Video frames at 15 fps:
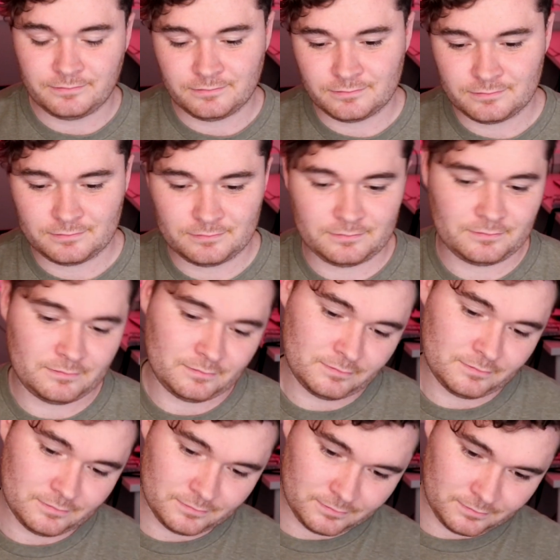
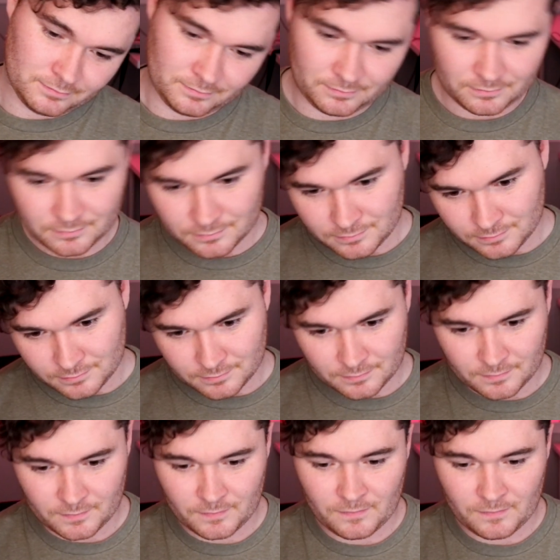Nobody speaks.